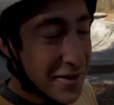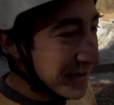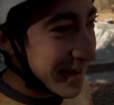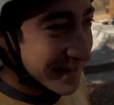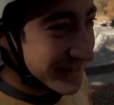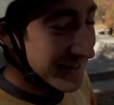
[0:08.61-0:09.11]
you're
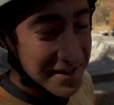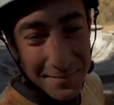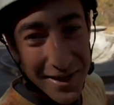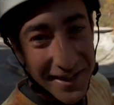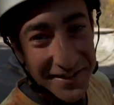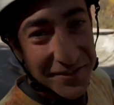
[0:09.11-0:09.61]
interested in the
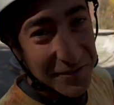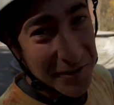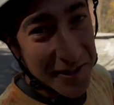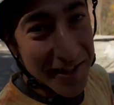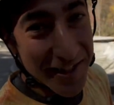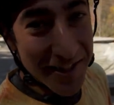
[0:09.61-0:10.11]

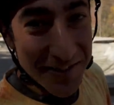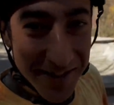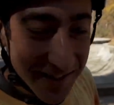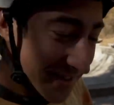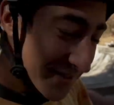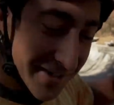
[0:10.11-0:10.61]
backstory on that, I'll
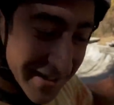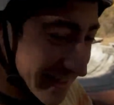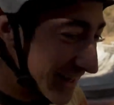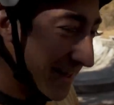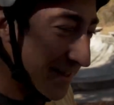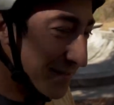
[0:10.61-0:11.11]
get into it at
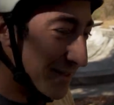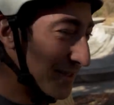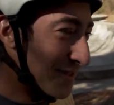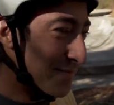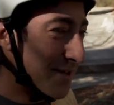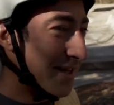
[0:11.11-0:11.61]
the end of the
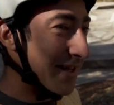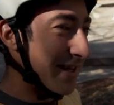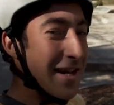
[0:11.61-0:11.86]
video, but